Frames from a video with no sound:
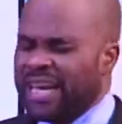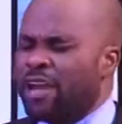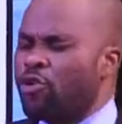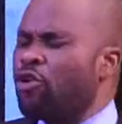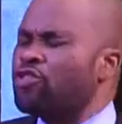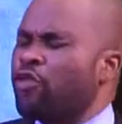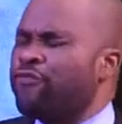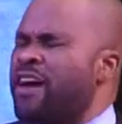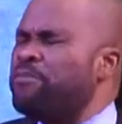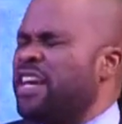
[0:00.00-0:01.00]
Like you go to
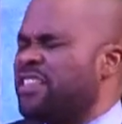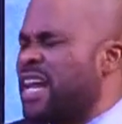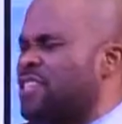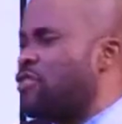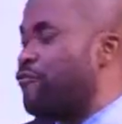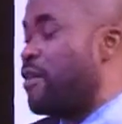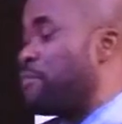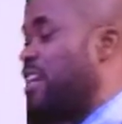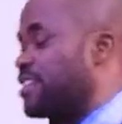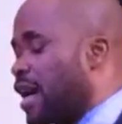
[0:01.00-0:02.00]
families, there are some
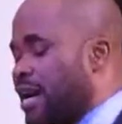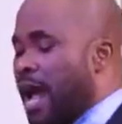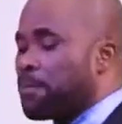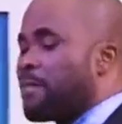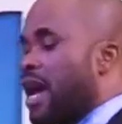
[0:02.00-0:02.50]
families that act